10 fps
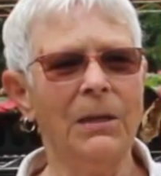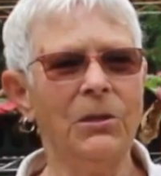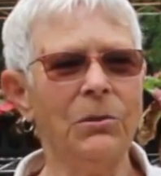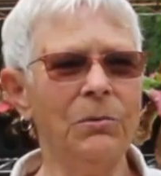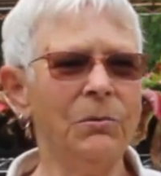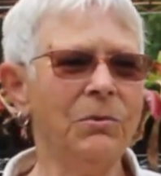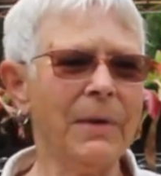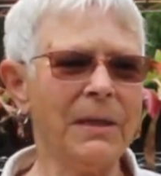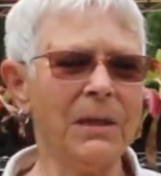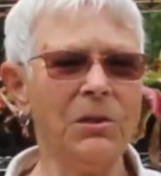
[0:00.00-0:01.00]
to
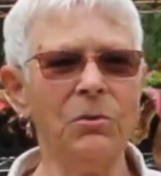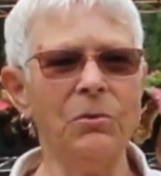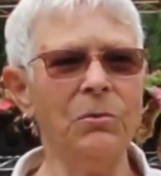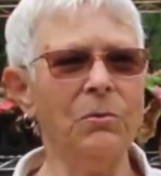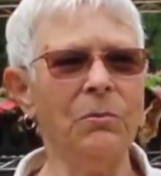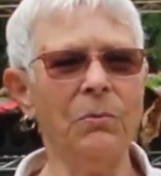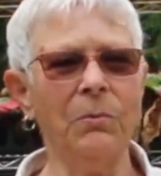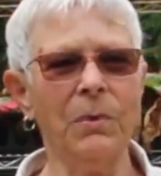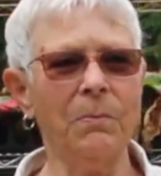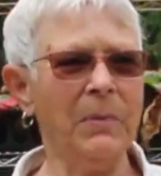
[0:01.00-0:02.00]
direct it to
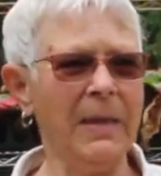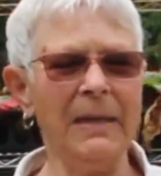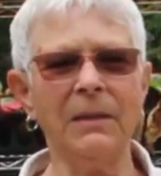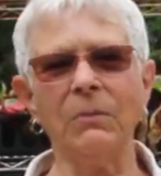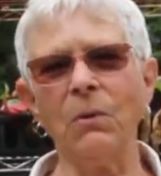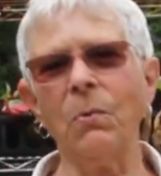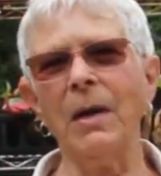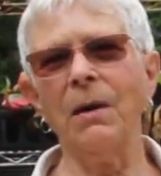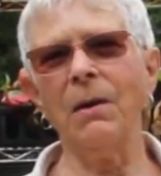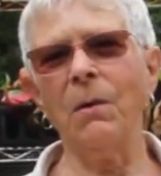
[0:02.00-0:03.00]
plants that
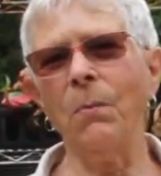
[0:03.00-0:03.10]
require a